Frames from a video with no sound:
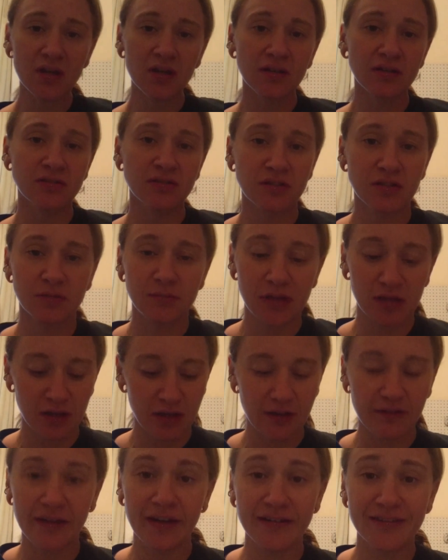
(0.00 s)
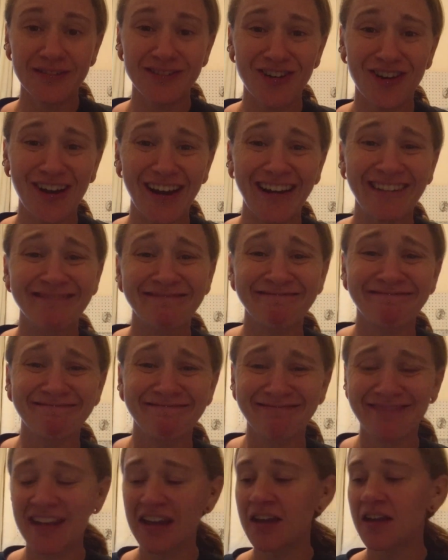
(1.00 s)
There's going to be a lot of that, sorry.
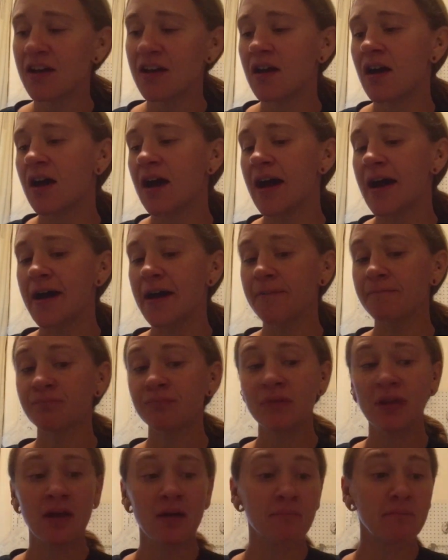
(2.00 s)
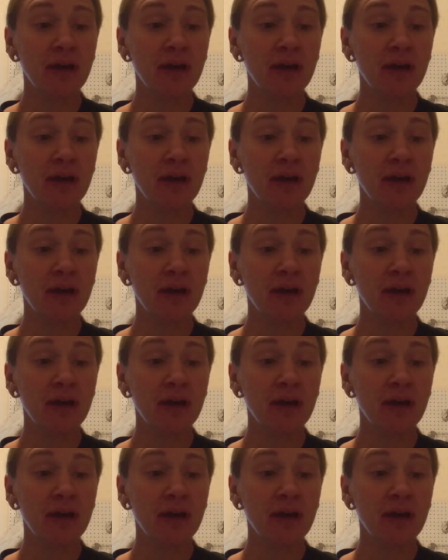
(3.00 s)
um,